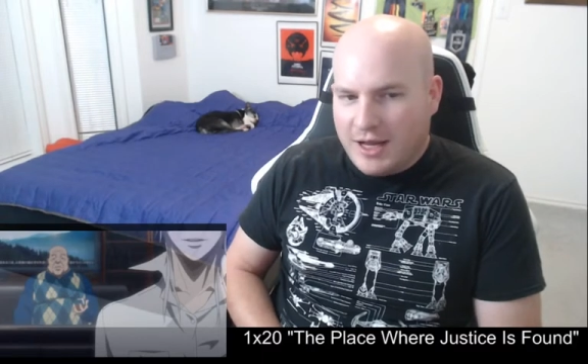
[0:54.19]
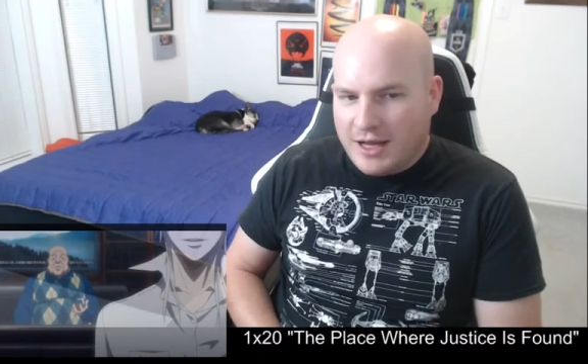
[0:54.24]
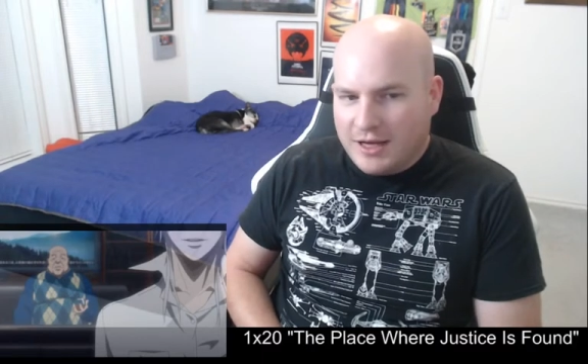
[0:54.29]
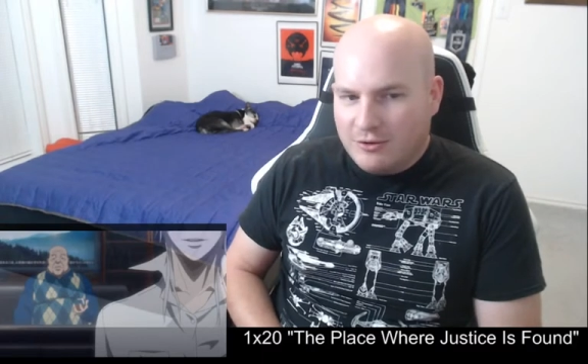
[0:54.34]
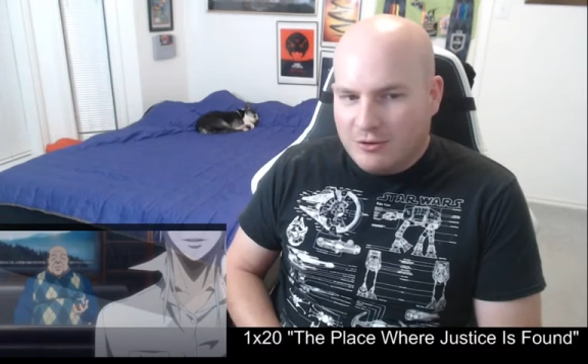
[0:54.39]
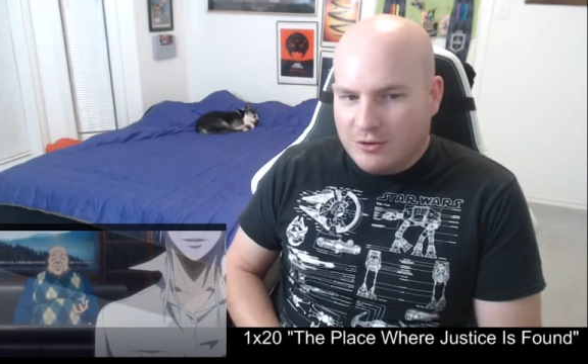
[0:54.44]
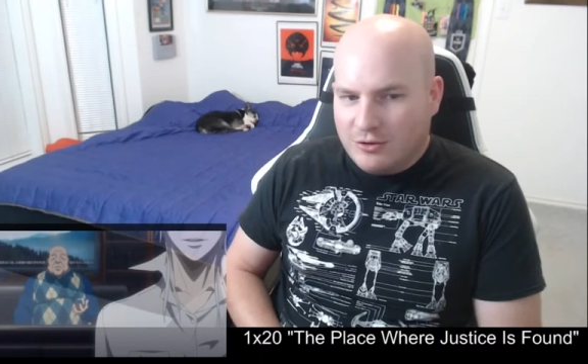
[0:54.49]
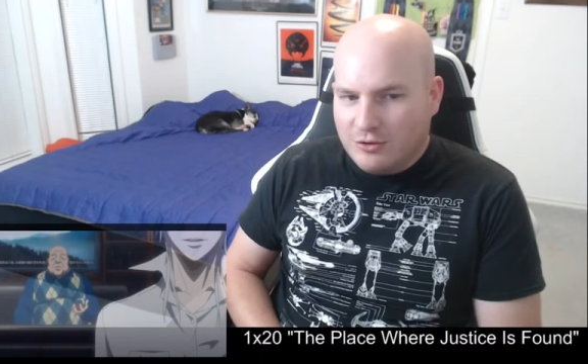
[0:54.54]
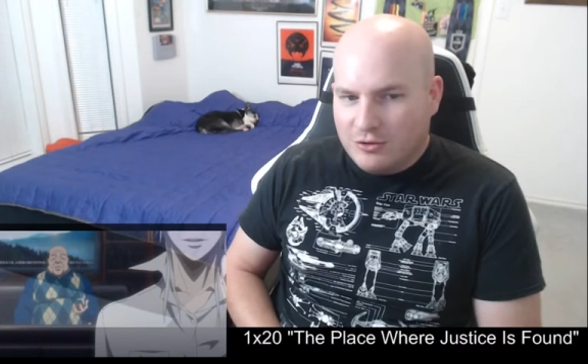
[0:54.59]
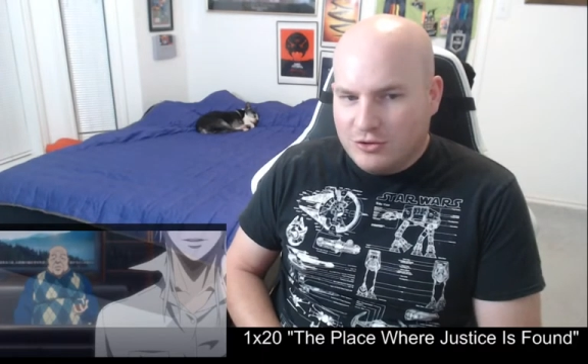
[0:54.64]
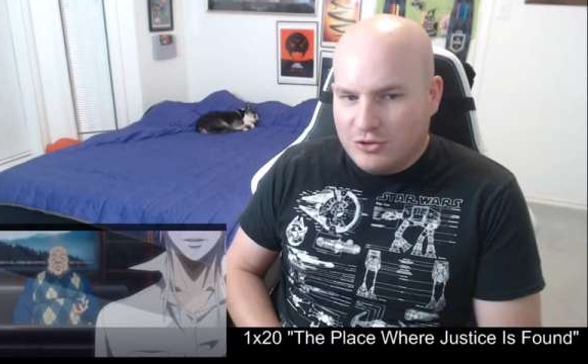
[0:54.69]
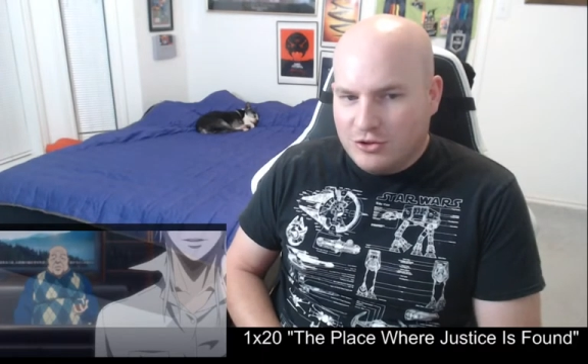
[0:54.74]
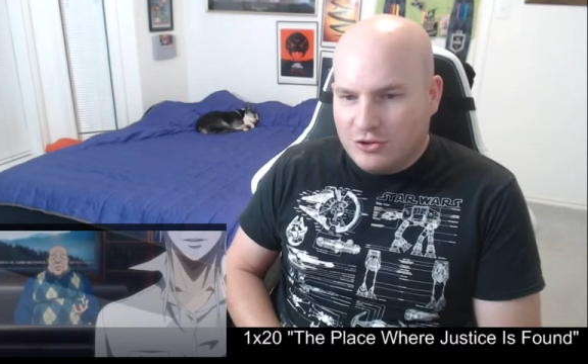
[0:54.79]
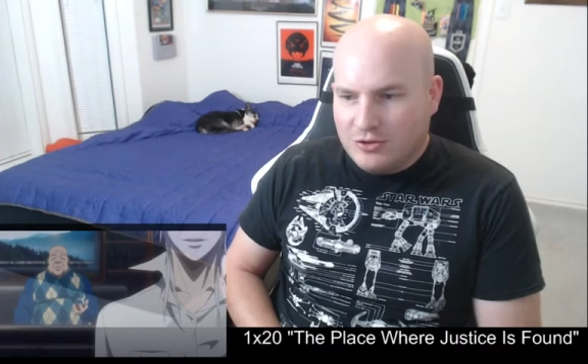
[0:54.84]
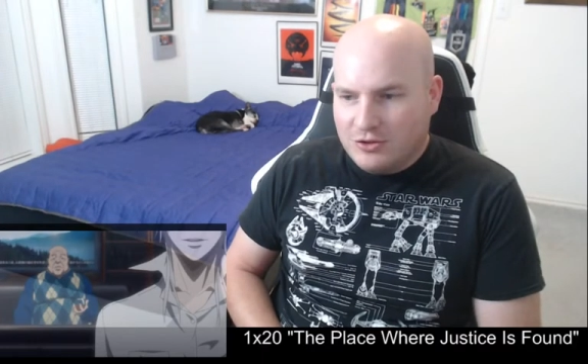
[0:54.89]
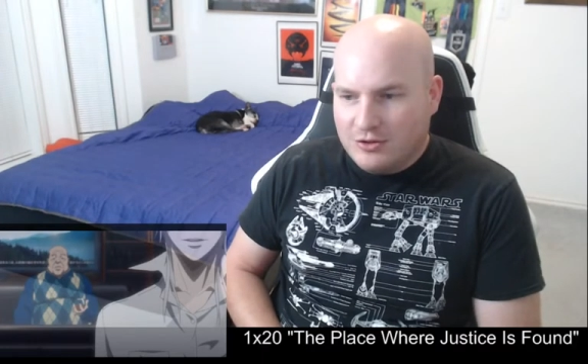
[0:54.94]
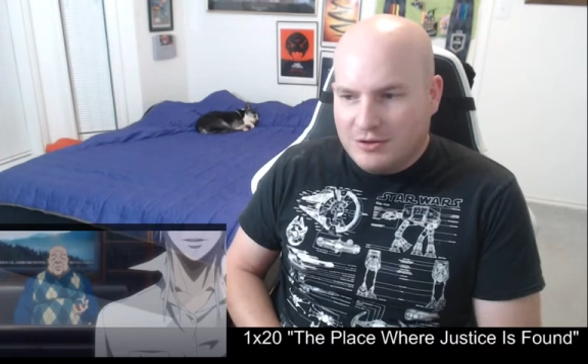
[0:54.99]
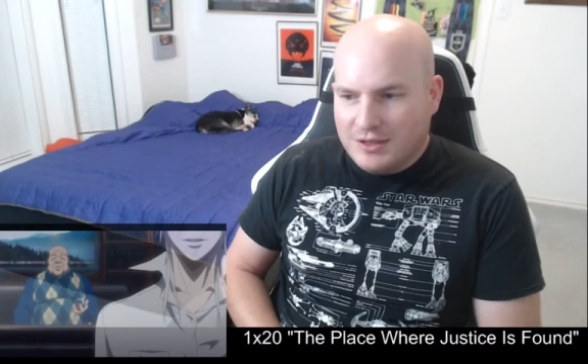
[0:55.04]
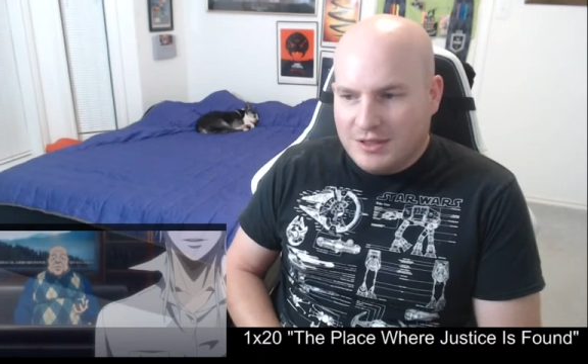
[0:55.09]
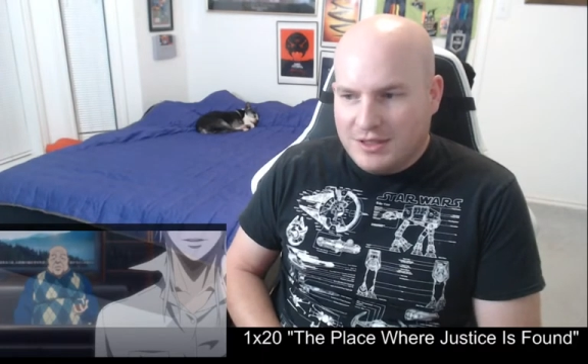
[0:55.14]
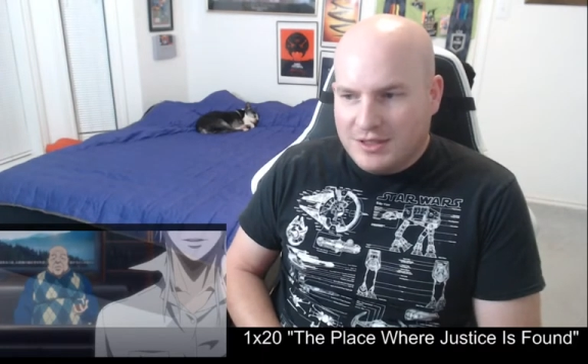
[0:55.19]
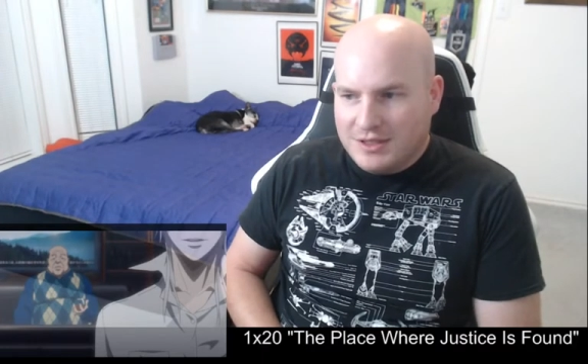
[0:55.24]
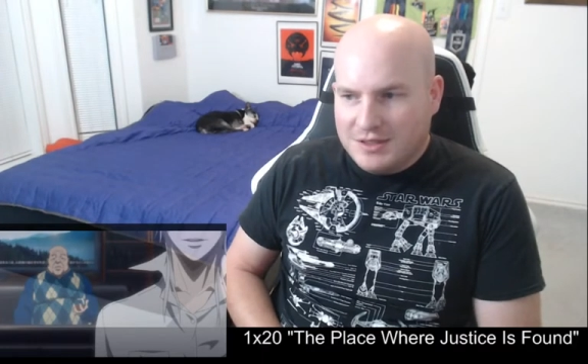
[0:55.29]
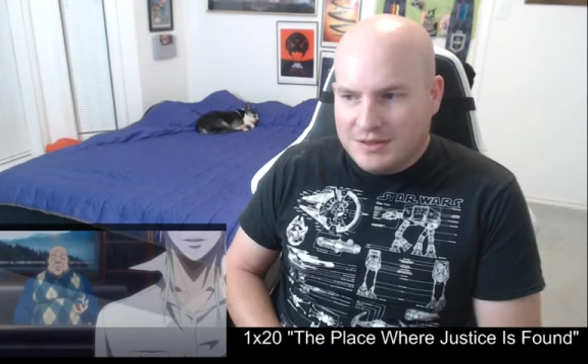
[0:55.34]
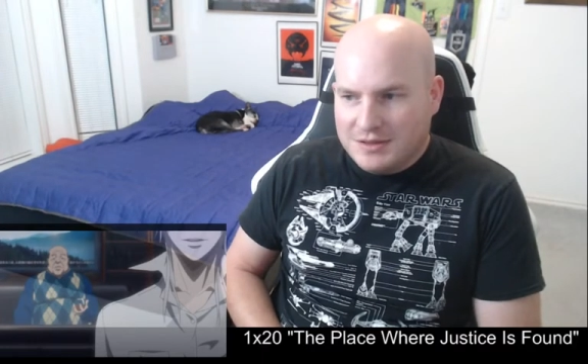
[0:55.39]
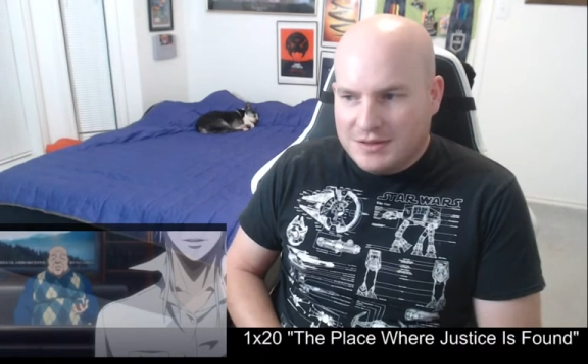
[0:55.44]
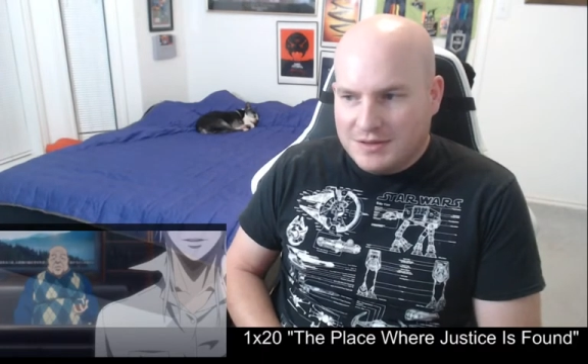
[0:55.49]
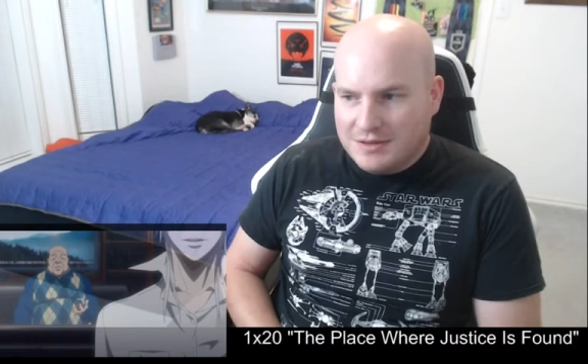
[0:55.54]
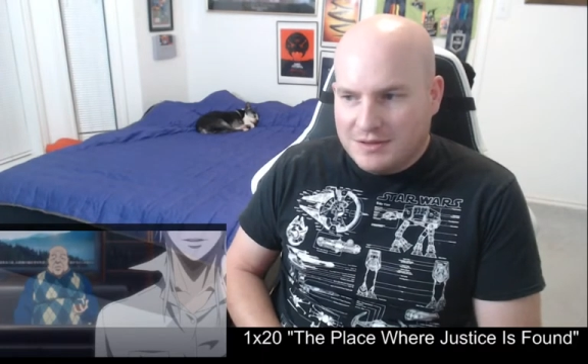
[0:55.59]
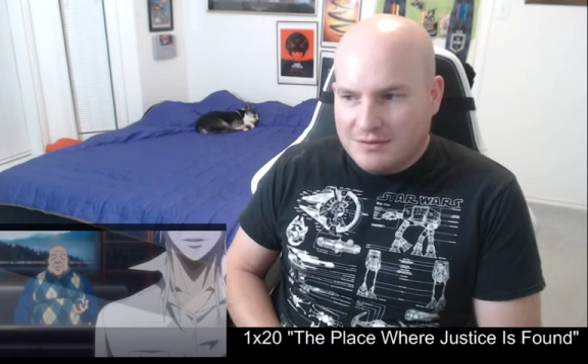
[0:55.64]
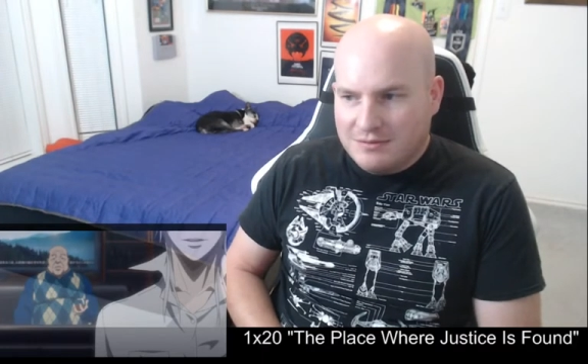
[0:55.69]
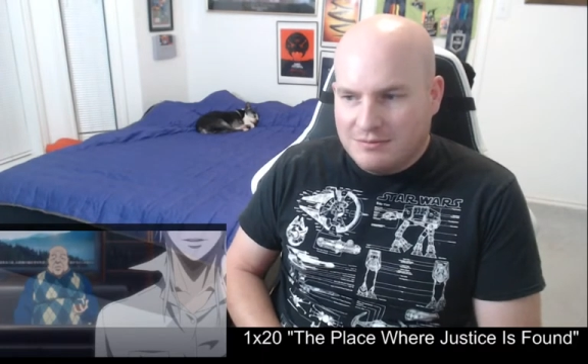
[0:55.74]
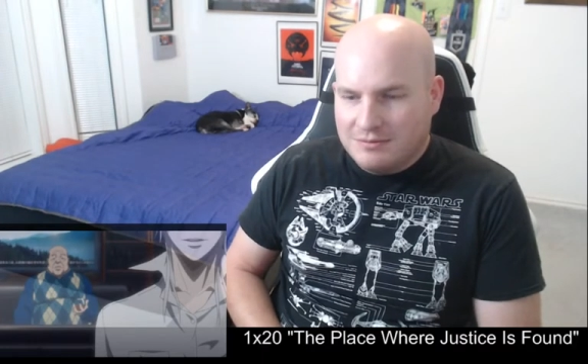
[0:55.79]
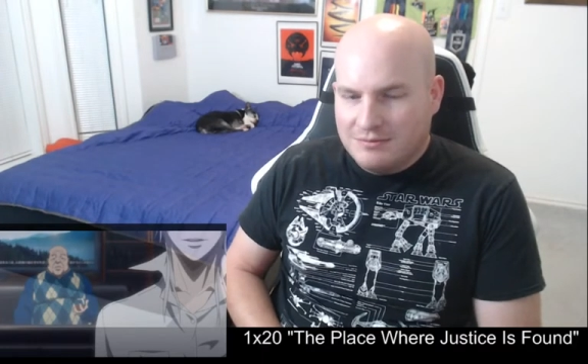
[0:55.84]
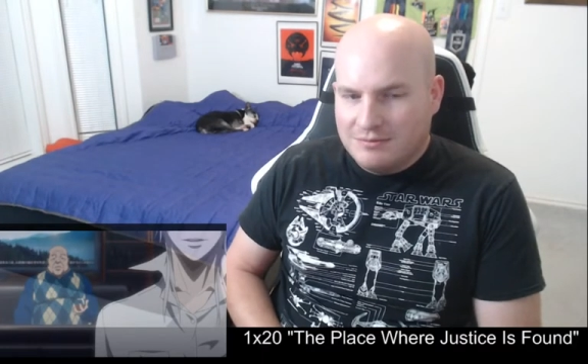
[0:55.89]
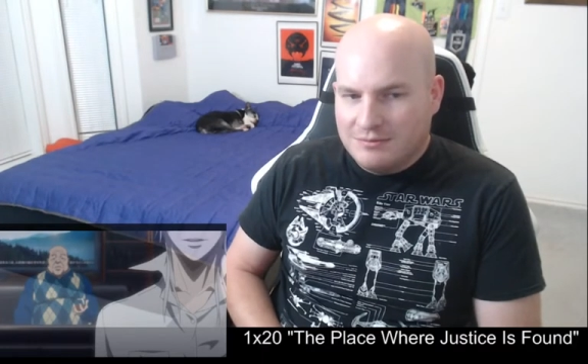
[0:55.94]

agriculture is,